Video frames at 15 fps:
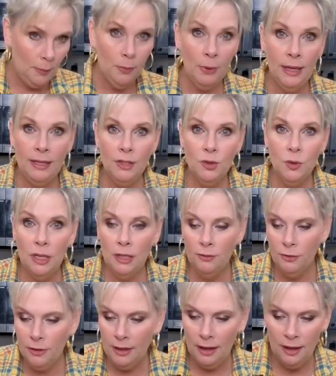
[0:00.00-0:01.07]
bread is ready
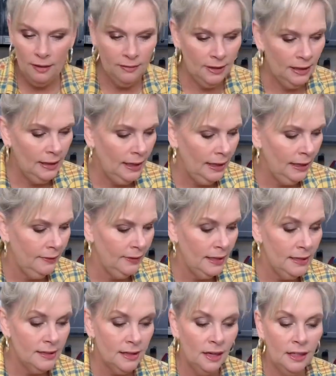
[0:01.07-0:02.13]
for the oven, and
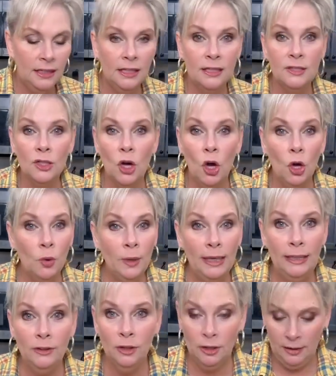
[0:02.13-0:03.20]
these onions
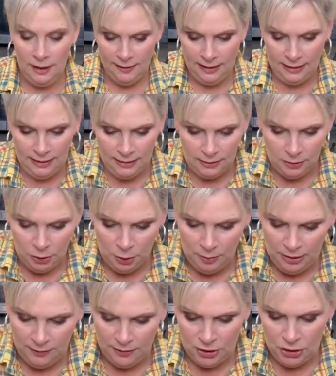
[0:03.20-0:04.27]
already look like they need a little
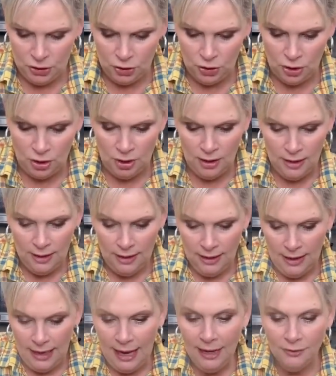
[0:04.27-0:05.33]
bit of a stir
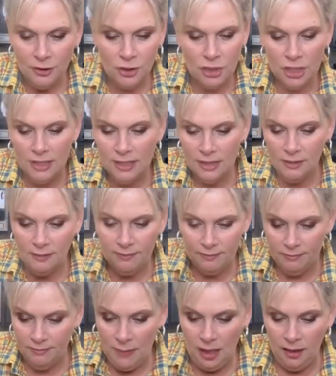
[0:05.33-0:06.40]
after just
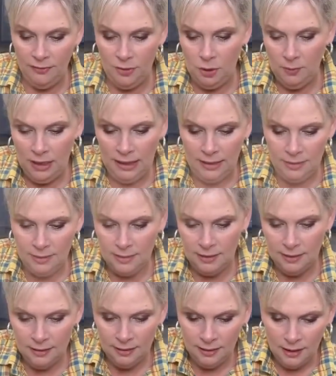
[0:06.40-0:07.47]
a few minutes.
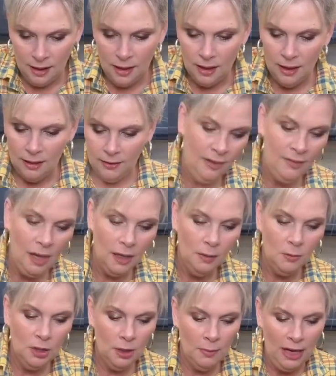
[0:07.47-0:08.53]
I've got
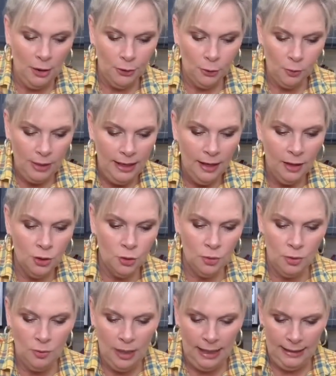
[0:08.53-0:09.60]
them on about
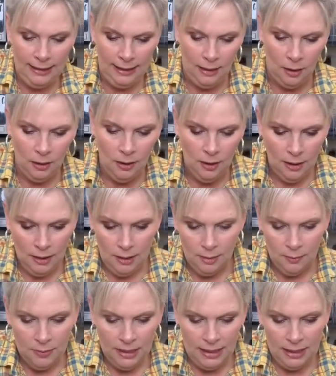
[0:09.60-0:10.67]
300 right now.
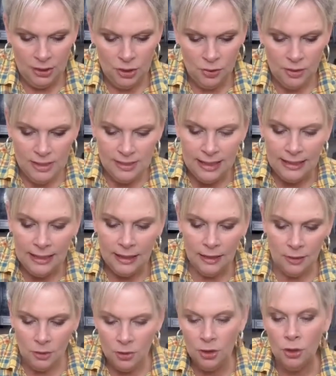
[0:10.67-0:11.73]
But as soon as they
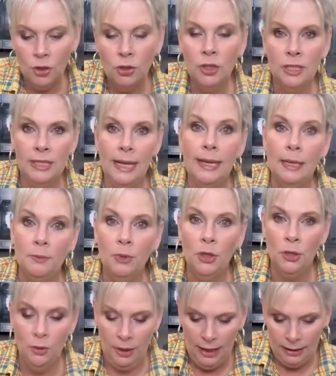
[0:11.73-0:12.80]
get good and cooked down, I'm gonna
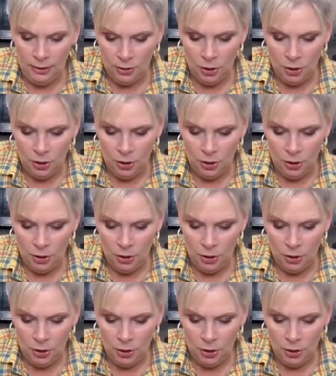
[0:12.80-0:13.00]
go ahead and